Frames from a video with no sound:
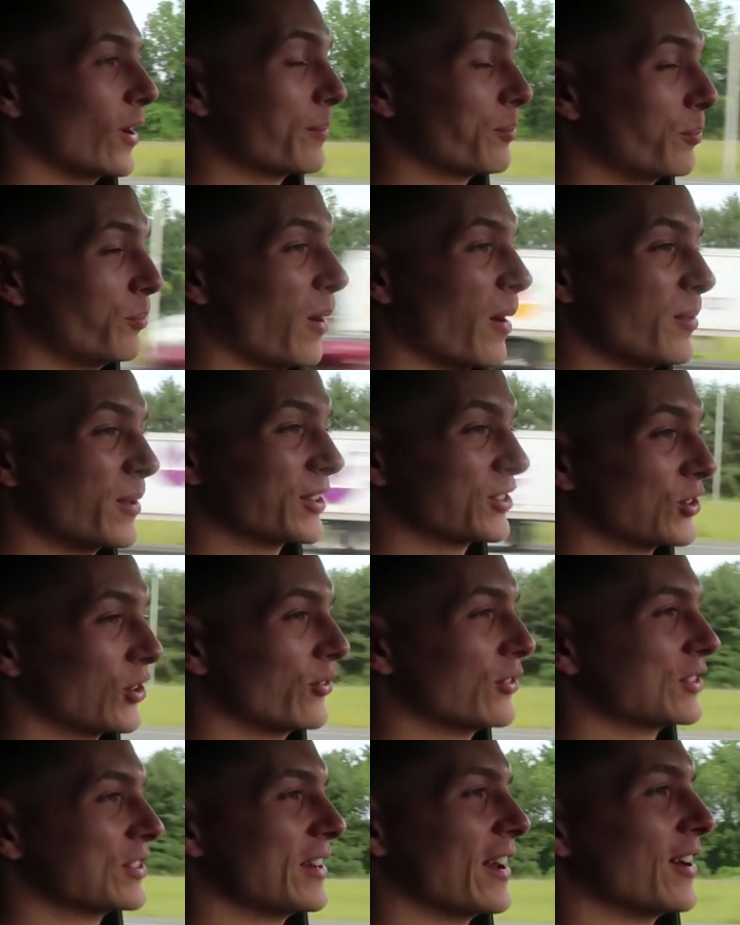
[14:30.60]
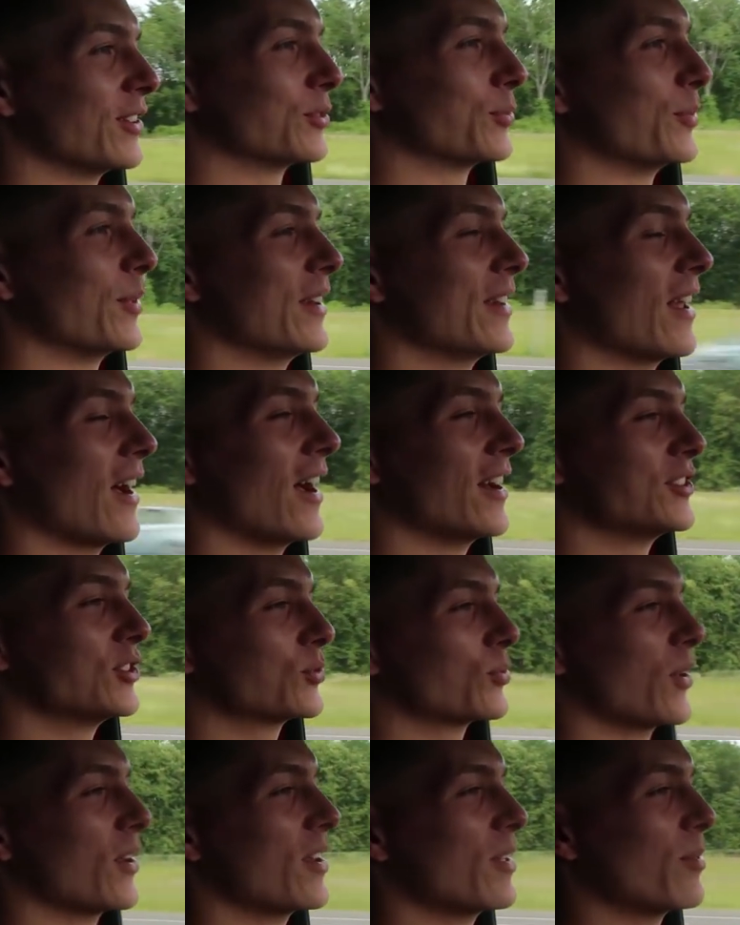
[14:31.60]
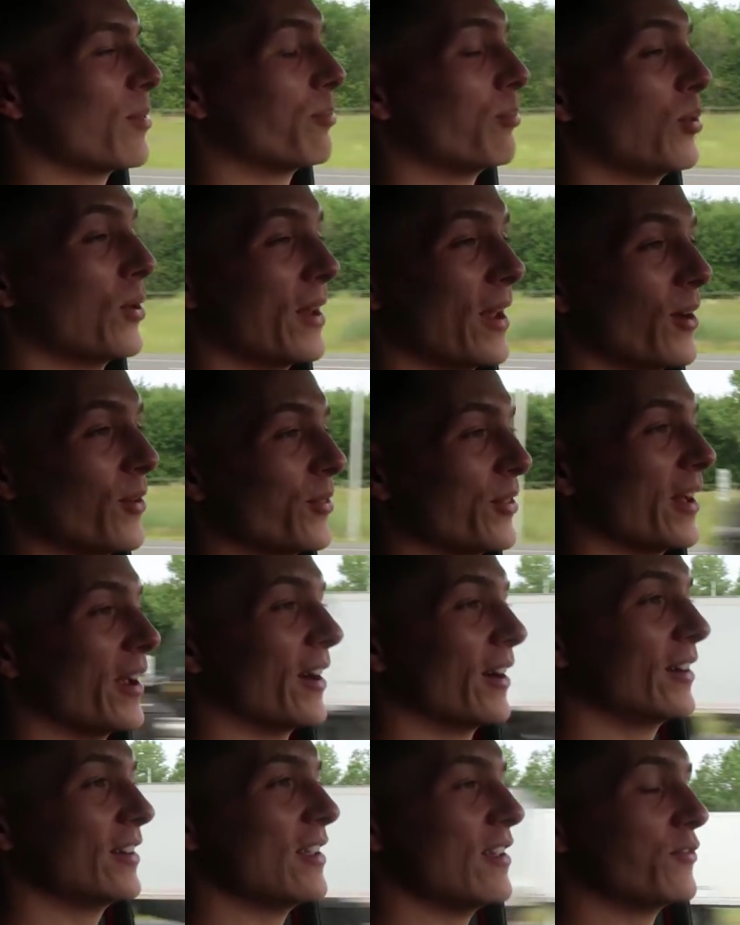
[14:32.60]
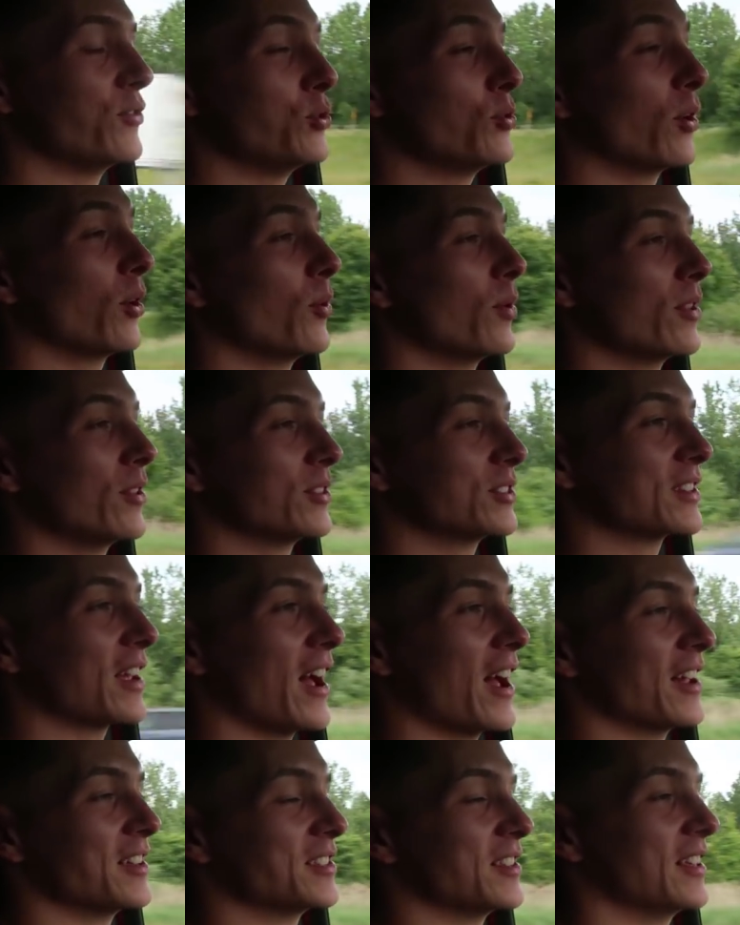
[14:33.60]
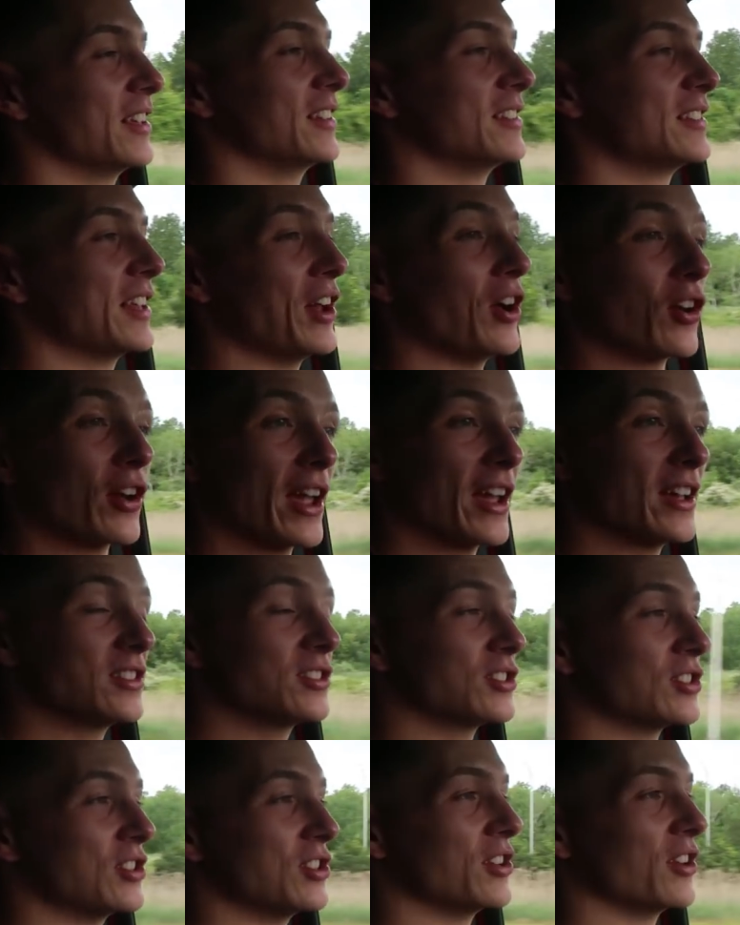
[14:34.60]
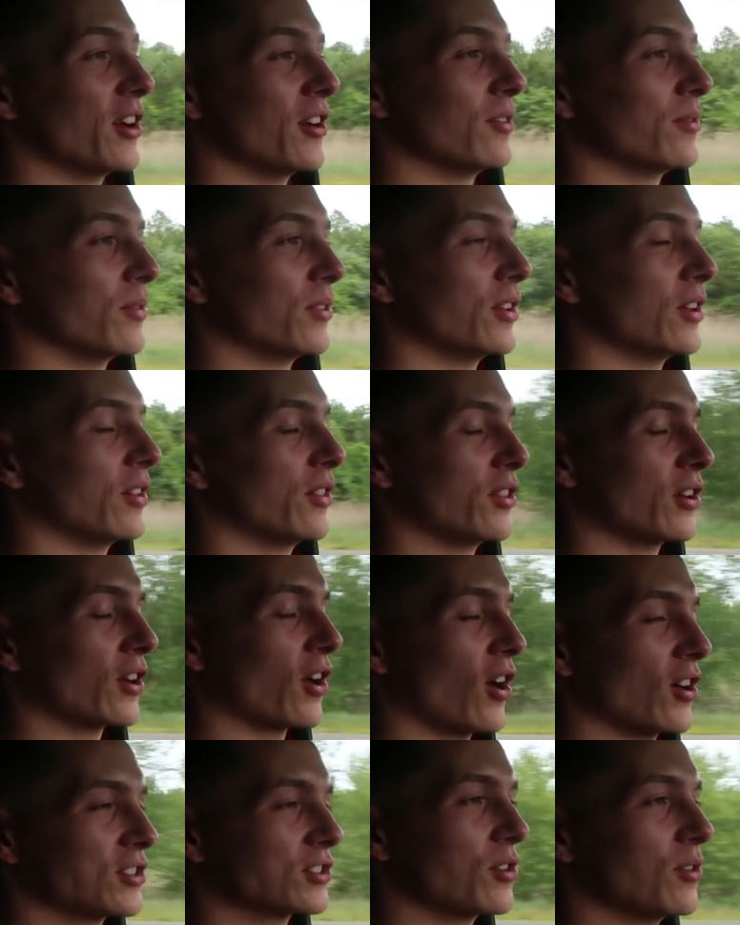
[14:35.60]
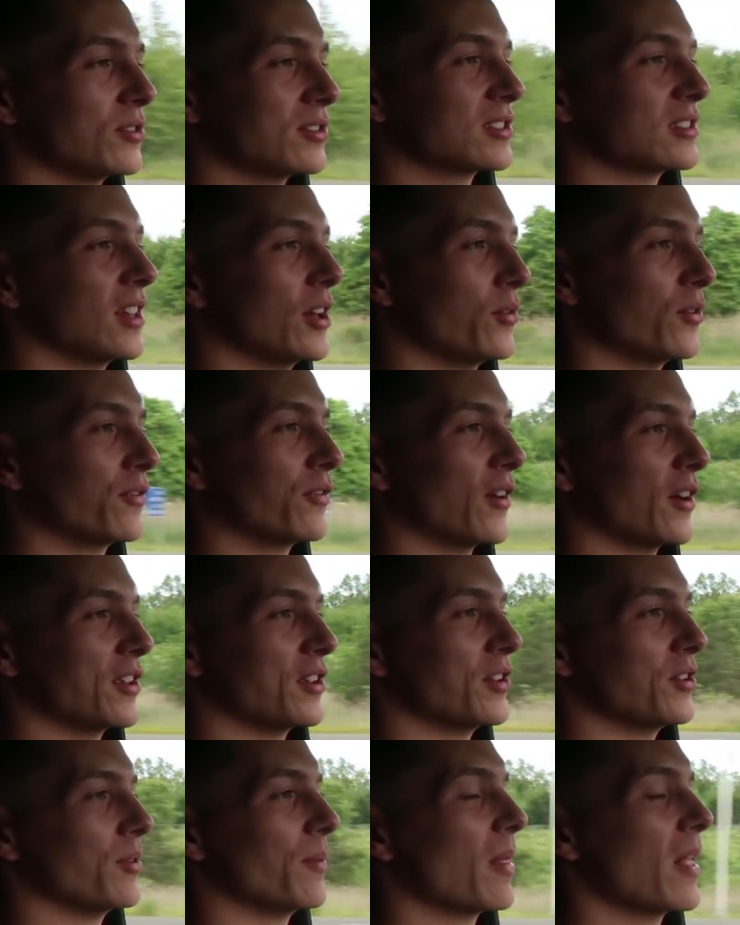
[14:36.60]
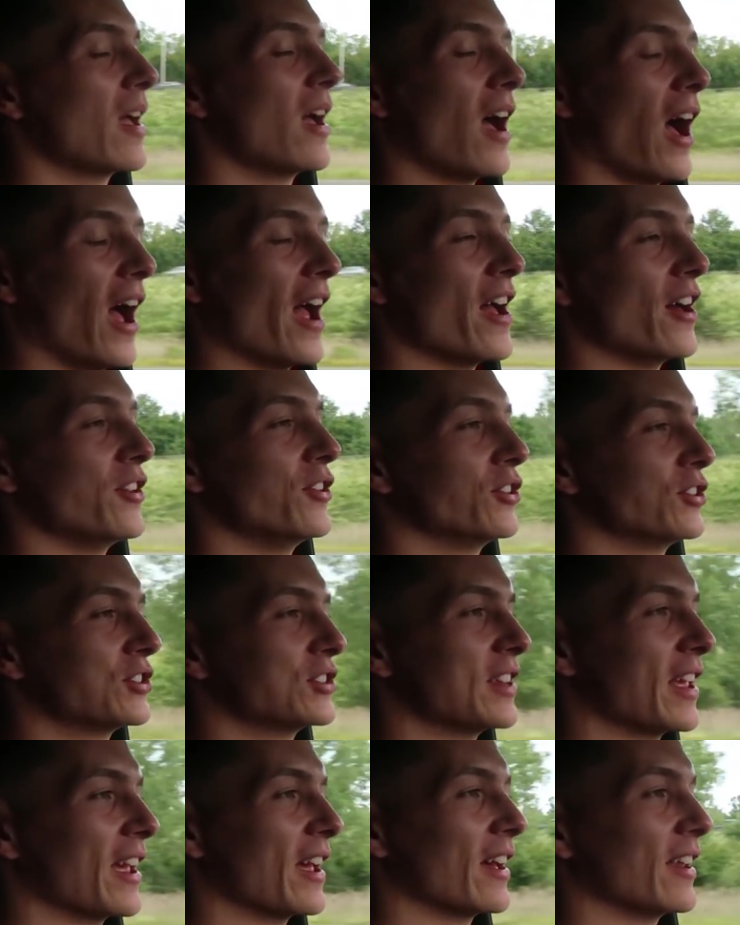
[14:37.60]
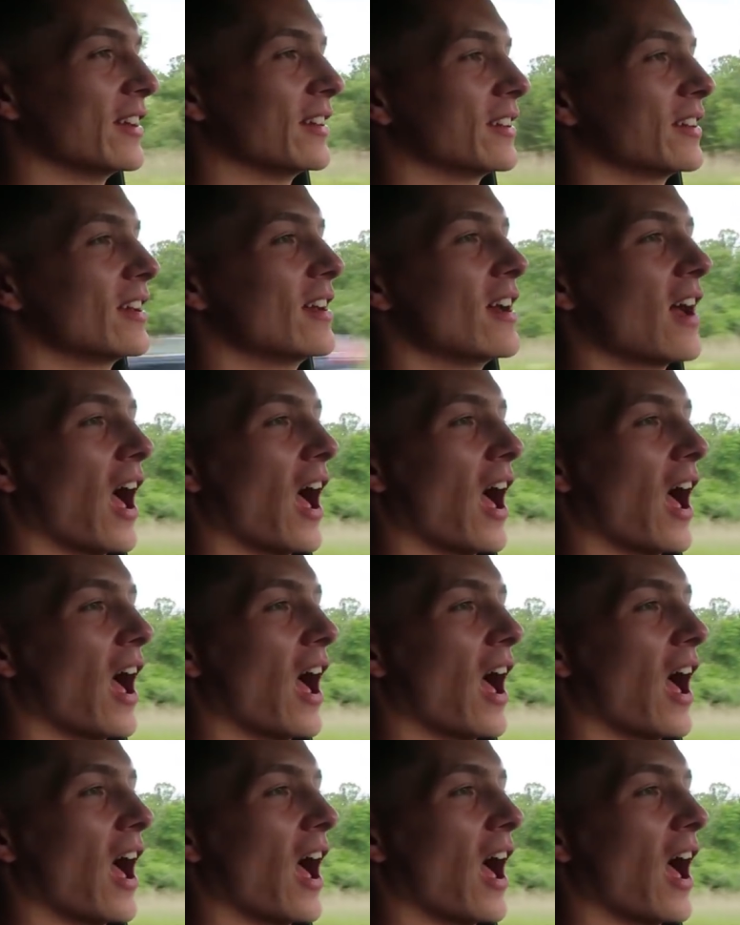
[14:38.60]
Quick public service announcement. I just want to put out there, if you are one of those guys that tailgates to, you know, the, the car's going slow in front of you, I understand.